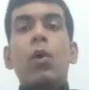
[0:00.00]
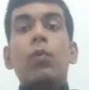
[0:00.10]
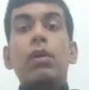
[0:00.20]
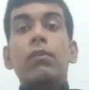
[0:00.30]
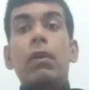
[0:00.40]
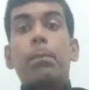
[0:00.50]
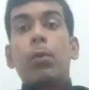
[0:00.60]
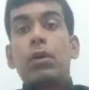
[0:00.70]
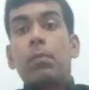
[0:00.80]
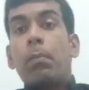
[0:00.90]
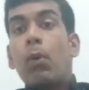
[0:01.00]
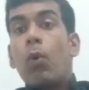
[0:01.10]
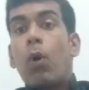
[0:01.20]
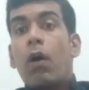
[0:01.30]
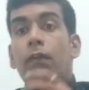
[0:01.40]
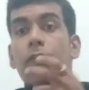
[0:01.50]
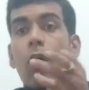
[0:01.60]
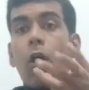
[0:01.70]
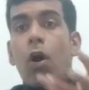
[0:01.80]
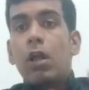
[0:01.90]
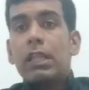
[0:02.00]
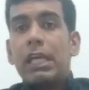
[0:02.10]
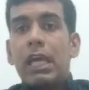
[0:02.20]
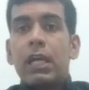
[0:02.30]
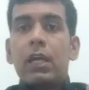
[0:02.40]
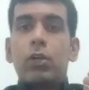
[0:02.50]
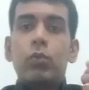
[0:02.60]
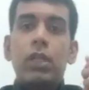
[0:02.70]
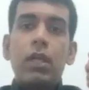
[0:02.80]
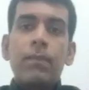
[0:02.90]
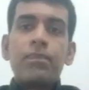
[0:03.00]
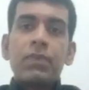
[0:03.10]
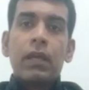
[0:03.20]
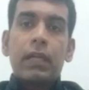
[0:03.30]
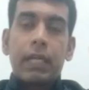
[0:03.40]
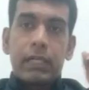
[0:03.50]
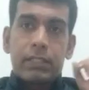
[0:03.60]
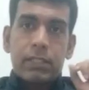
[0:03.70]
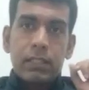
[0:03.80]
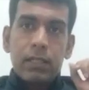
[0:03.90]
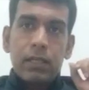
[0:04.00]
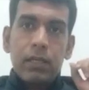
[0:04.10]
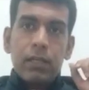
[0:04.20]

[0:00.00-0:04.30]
we will blow off all the anger to the kids.